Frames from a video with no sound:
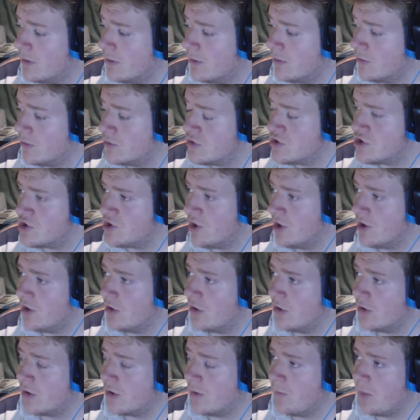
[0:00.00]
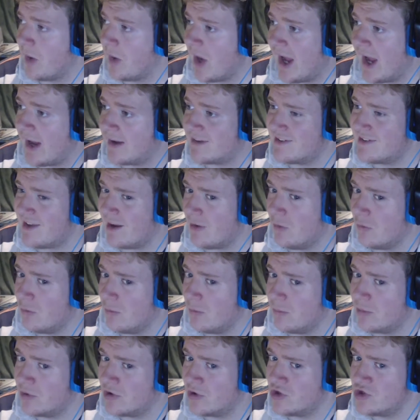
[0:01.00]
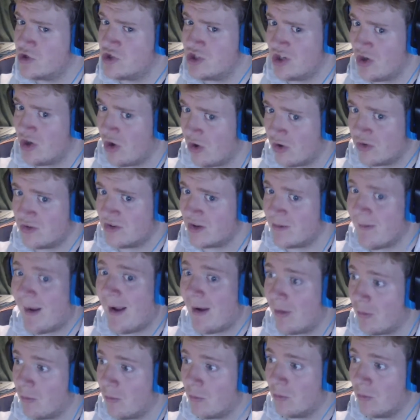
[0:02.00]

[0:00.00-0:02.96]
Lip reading: Sherlock blacks out because she knocks him out.